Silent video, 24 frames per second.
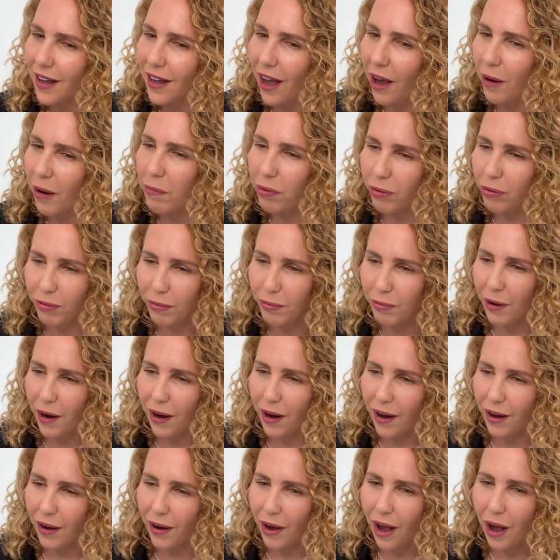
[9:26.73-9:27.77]
how
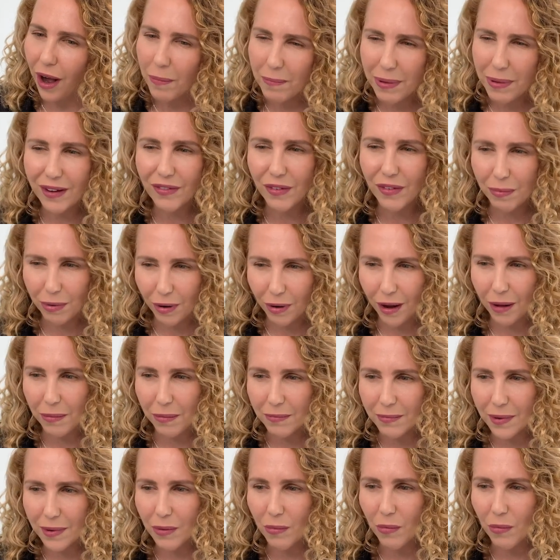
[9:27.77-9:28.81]
big of a
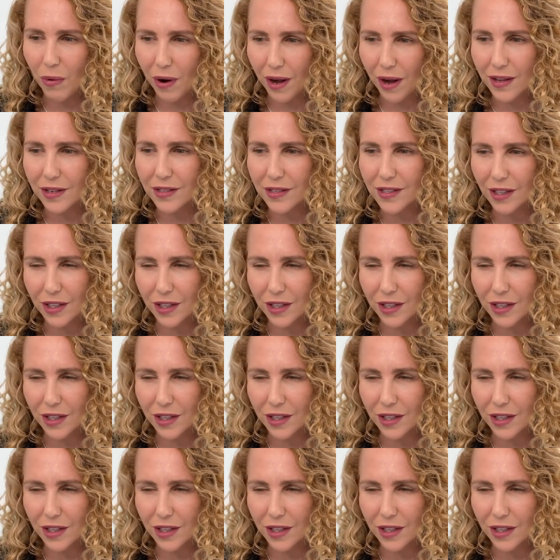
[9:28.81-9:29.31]
problem it was.